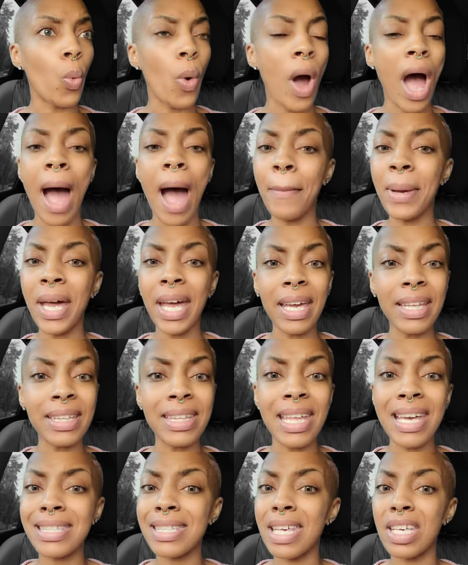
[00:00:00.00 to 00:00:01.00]
I mean,
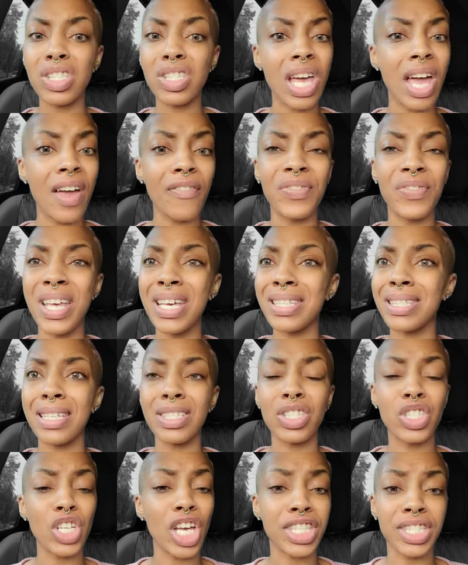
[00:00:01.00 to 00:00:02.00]
if this
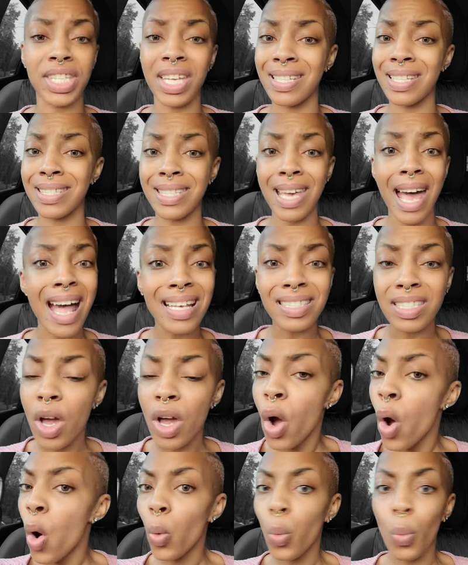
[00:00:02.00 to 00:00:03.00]
is just a test,
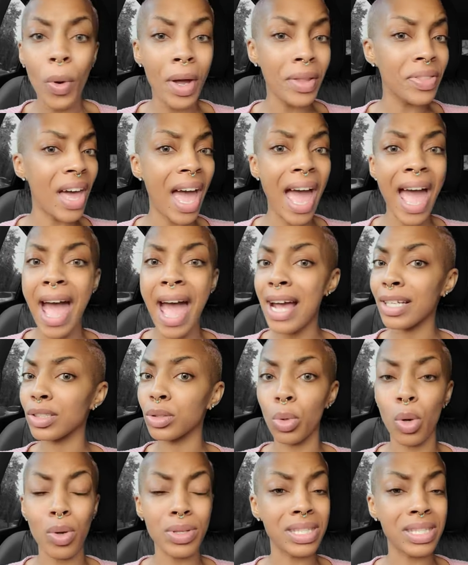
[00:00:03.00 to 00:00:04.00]
when the
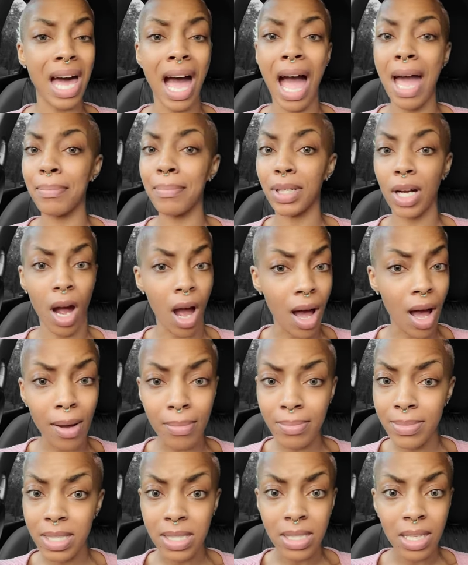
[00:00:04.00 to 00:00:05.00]
actual time
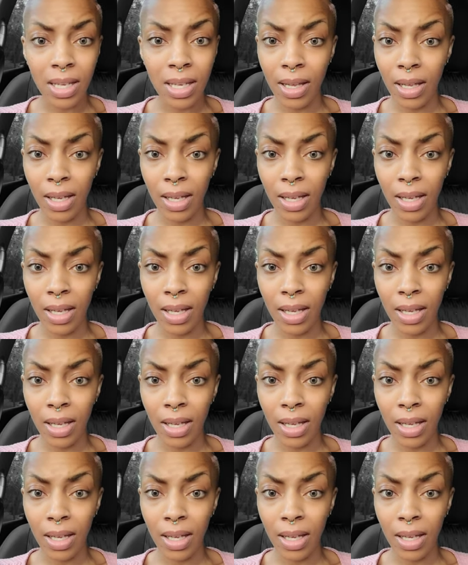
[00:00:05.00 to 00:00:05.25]
comes,